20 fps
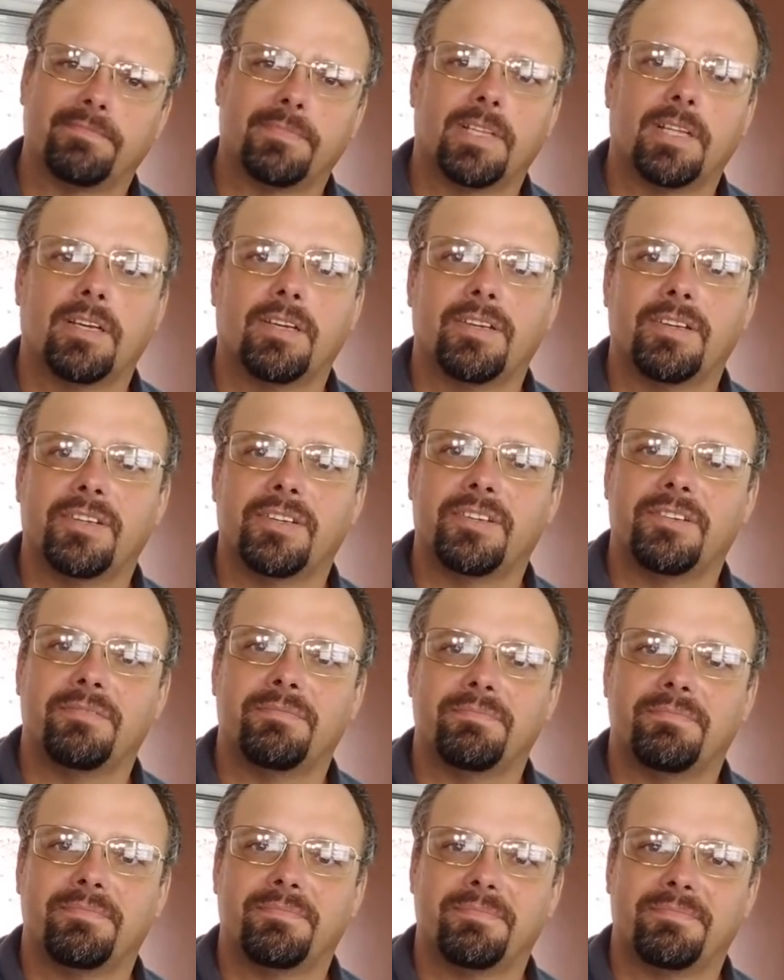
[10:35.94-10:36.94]
a good,
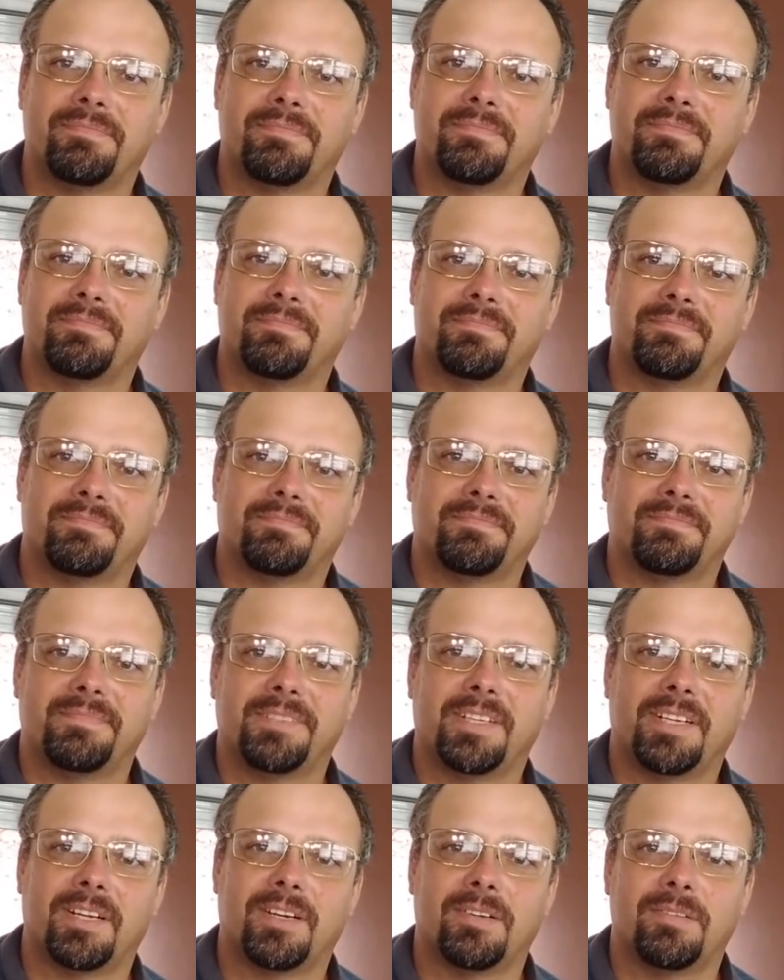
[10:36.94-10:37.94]

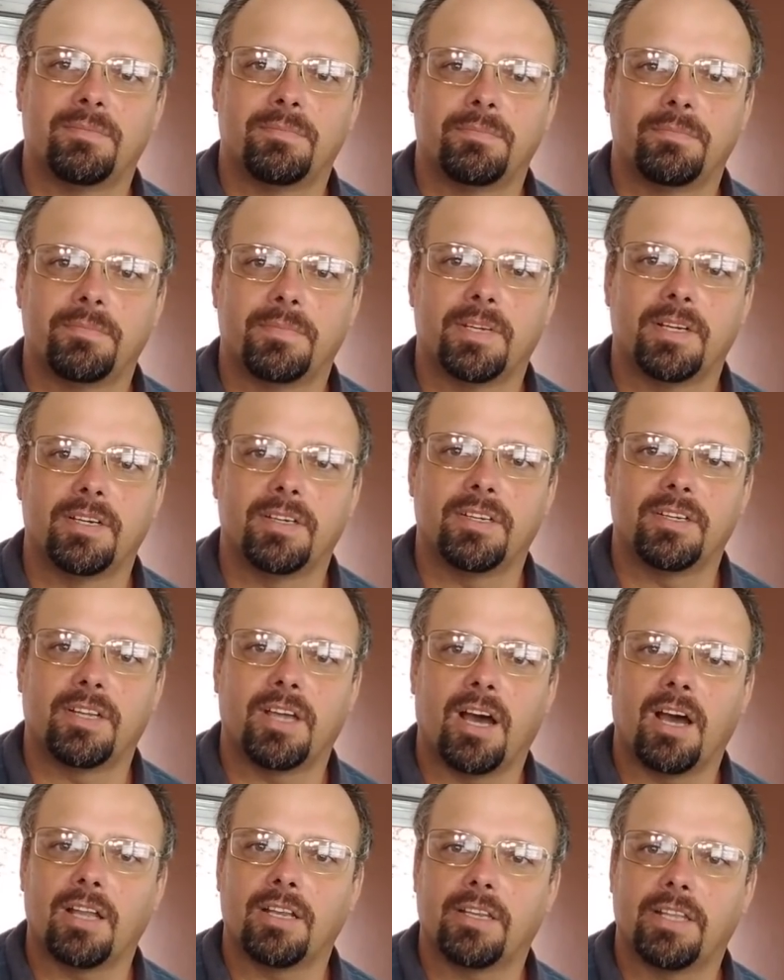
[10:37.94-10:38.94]
a good
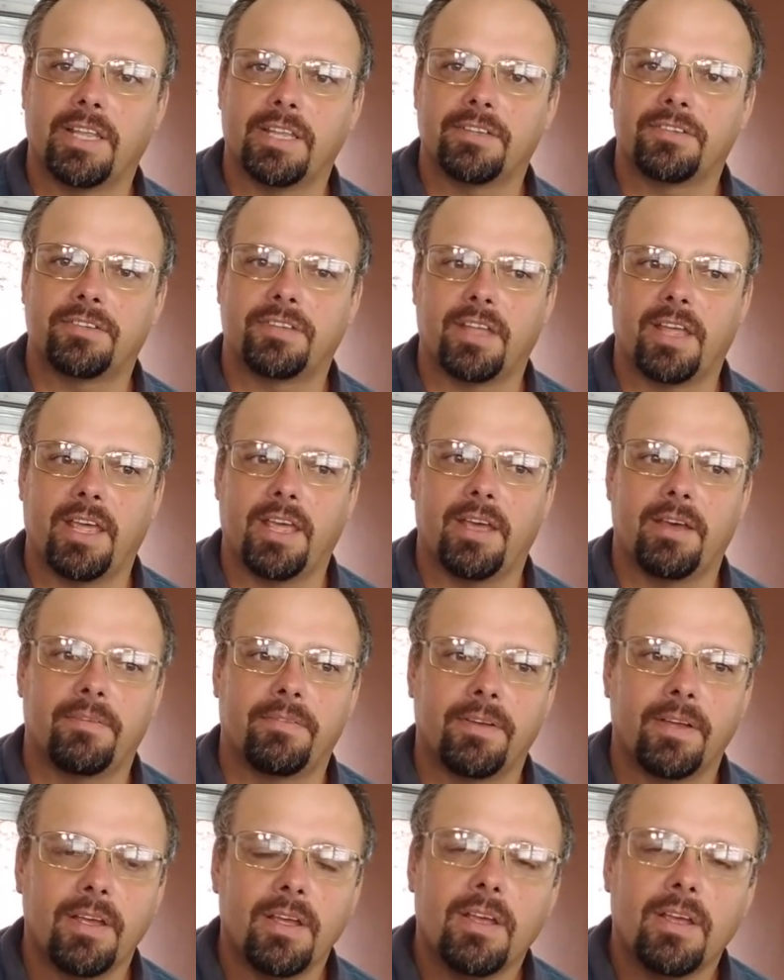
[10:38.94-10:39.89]
contest to have.